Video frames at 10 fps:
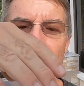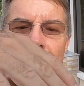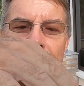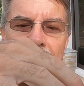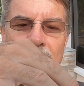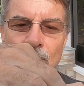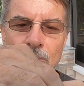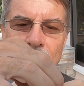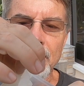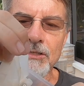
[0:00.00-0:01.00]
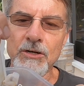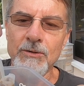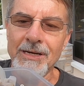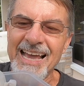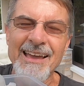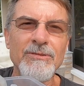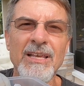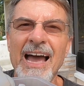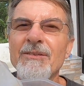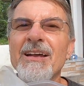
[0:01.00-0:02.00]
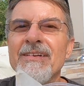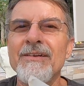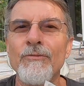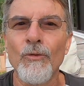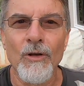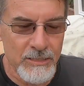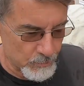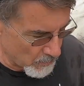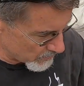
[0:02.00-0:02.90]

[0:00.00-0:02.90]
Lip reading: So what I'm going to do, I don't have any really small